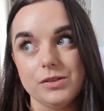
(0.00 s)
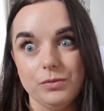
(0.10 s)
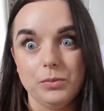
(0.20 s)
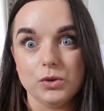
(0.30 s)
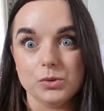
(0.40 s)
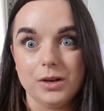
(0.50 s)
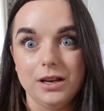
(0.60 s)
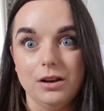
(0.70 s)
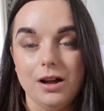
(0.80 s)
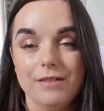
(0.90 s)
because I've unboxed quite
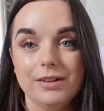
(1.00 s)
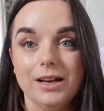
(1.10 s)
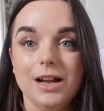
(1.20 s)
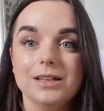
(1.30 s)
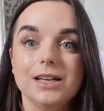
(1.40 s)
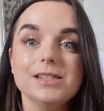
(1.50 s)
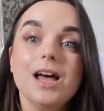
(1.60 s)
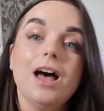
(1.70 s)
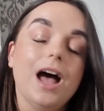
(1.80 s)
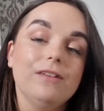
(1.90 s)
a lot of advent calendars,
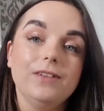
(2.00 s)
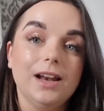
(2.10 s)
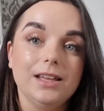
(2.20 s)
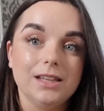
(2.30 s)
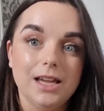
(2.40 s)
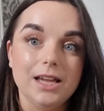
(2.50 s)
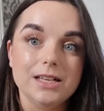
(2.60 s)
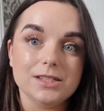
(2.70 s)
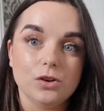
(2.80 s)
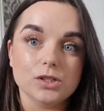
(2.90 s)
I feel like the
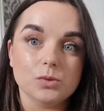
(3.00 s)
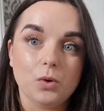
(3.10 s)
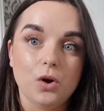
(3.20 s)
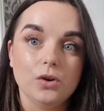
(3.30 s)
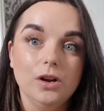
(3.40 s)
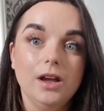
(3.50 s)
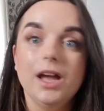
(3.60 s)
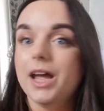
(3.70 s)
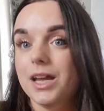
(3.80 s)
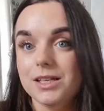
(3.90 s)
ASOS one
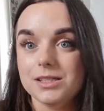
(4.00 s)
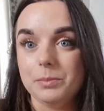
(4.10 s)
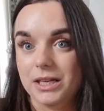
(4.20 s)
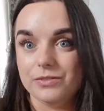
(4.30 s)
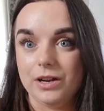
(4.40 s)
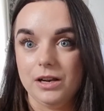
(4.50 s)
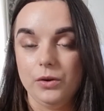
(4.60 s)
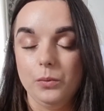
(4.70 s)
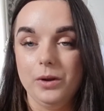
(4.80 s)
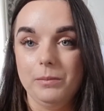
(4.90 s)
is the best
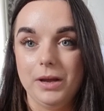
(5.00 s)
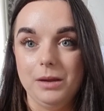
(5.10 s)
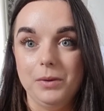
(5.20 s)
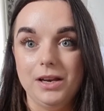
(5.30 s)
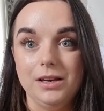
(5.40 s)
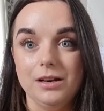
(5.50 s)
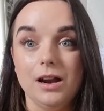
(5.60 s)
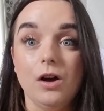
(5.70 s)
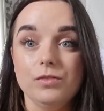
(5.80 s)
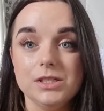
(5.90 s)
value, in my opinion.
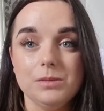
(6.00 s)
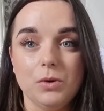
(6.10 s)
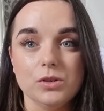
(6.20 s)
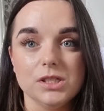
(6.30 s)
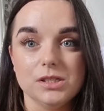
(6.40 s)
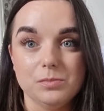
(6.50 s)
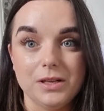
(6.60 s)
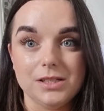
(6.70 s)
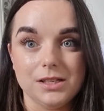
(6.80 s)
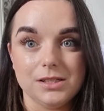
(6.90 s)
Obviously, Marks and
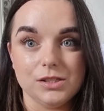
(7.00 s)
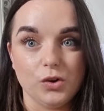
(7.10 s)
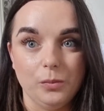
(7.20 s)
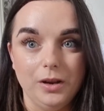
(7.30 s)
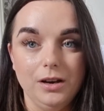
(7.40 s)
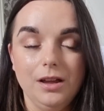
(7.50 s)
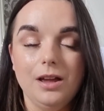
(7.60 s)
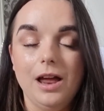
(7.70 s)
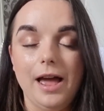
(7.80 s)
Spencer's is coming